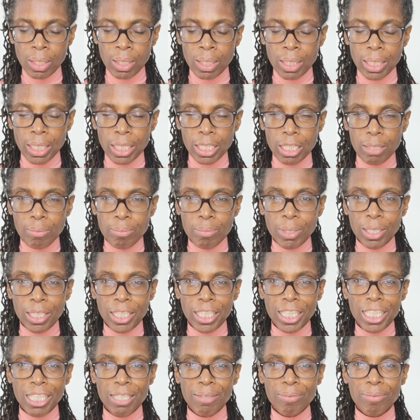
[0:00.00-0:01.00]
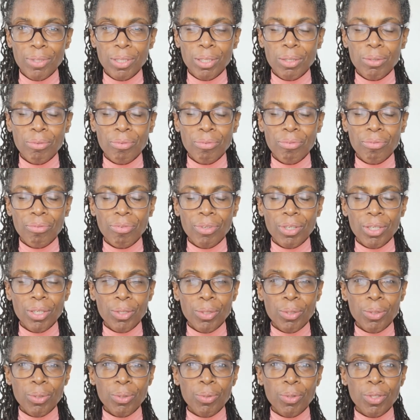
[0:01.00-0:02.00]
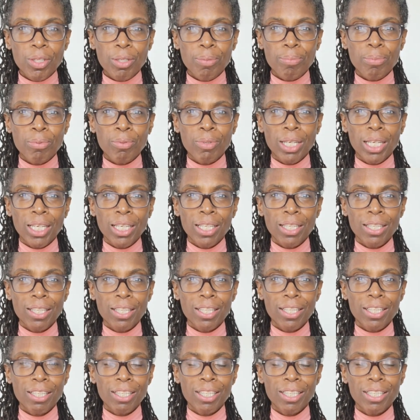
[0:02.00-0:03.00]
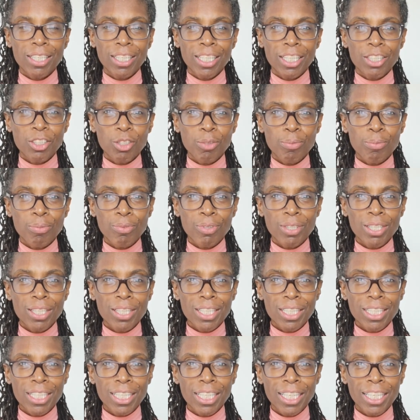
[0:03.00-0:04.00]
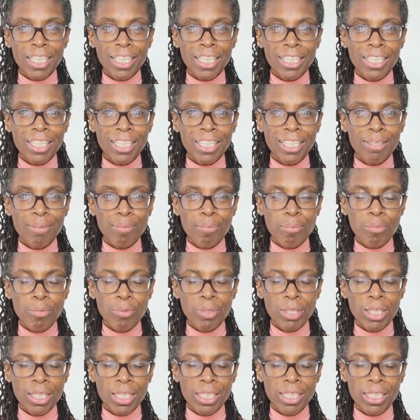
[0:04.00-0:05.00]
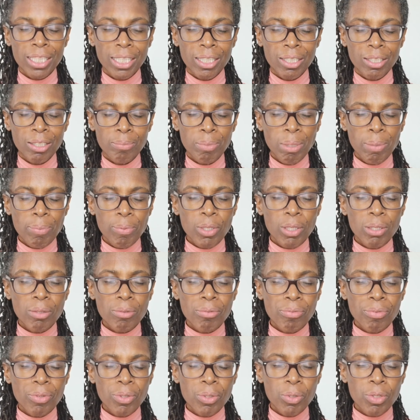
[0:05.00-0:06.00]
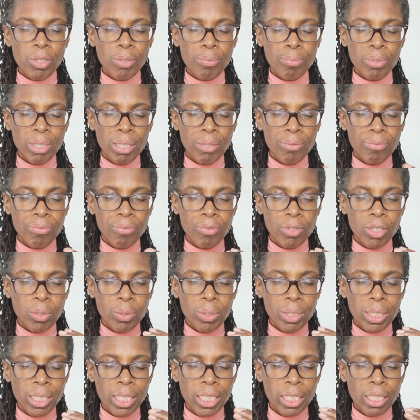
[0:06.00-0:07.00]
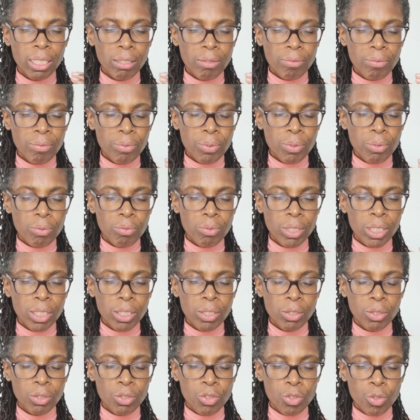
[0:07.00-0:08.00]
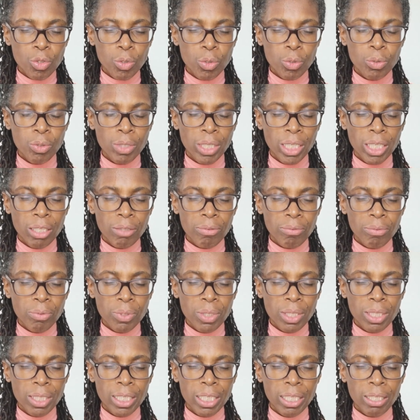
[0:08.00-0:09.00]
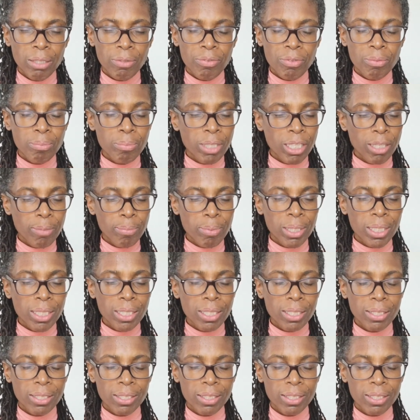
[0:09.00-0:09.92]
And you might even feel the breath as you're breathing in, breathing out. Maybe you can feel the breath flowing in through the right nostril, out through the left, maybe.